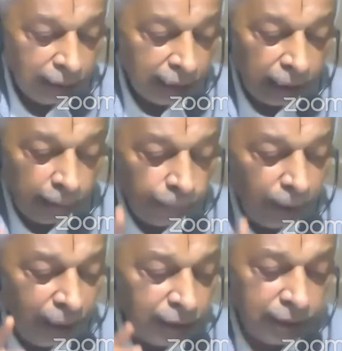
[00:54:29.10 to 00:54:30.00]
the
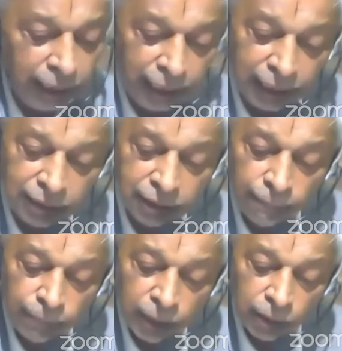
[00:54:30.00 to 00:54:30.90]
reference is
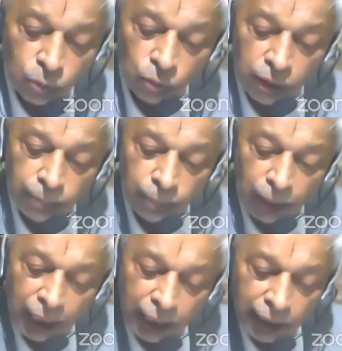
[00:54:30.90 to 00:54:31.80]
to the
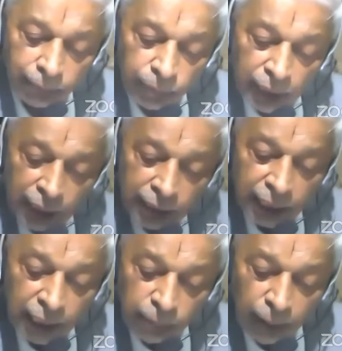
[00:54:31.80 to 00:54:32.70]
marriage,
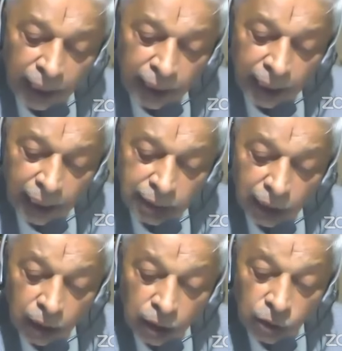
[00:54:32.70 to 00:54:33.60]
any marriage
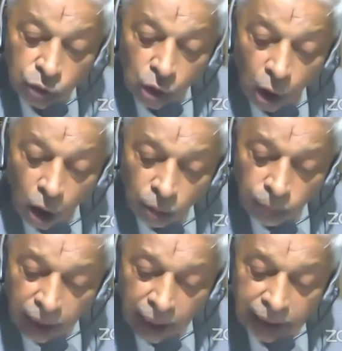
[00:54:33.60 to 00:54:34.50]

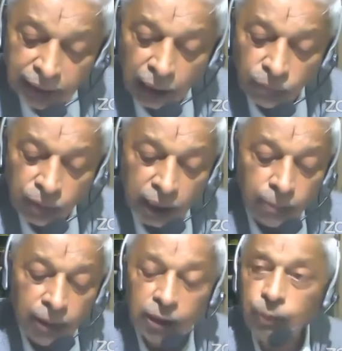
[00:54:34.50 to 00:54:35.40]
solemnized after the
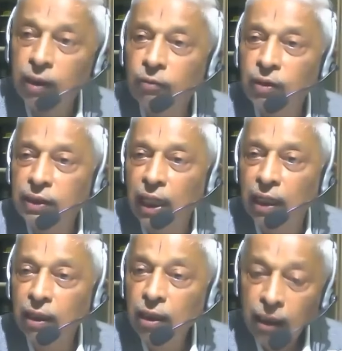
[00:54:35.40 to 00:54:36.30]
commencement of this
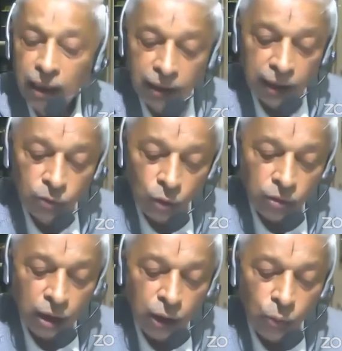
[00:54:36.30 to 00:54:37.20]
act. That those
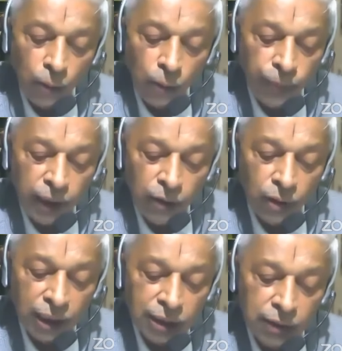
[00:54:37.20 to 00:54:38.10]
are the opening
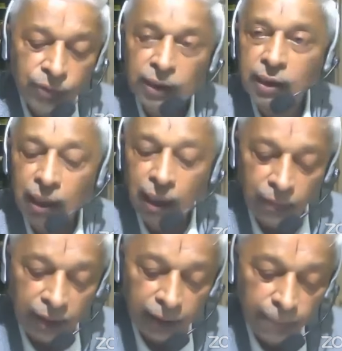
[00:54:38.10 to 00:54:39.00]
words of section
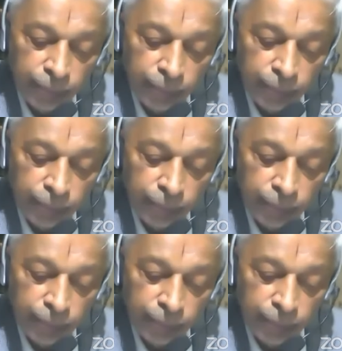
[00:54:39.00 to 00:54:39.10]
11.